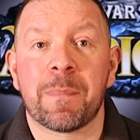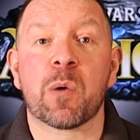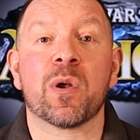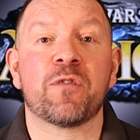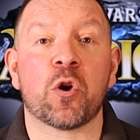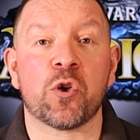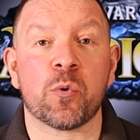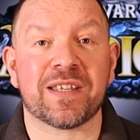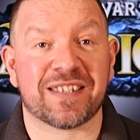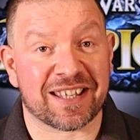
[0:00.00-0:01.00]
Pick one of your
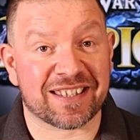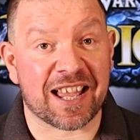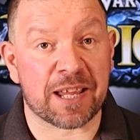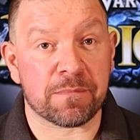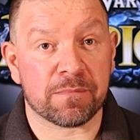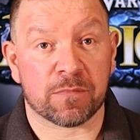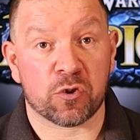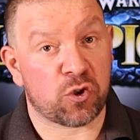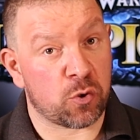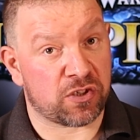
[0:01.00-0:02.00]
units at a time,
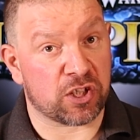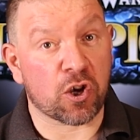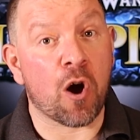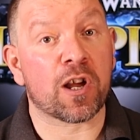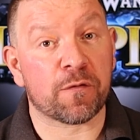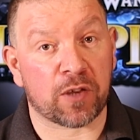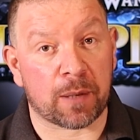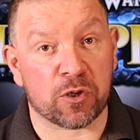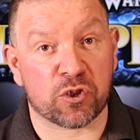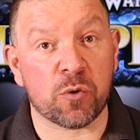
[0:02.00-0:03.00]
choose the target for
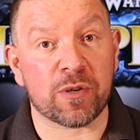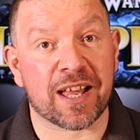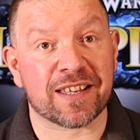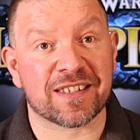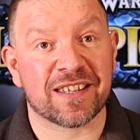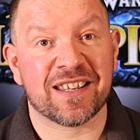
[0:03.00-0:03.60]
them to shoot at,